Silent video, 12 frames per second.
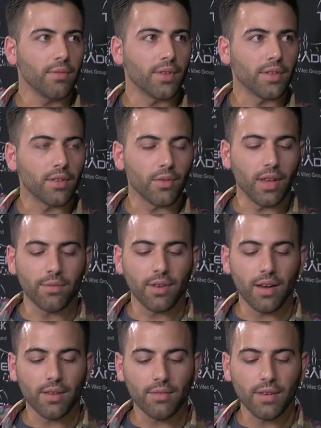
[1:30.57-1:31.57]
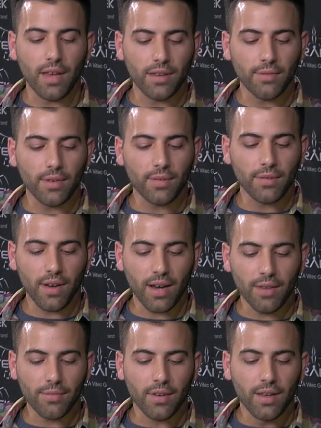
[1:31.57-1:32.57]
the Sony F5 and the
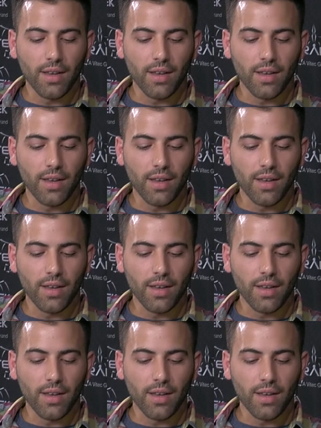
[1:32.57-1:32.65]
55,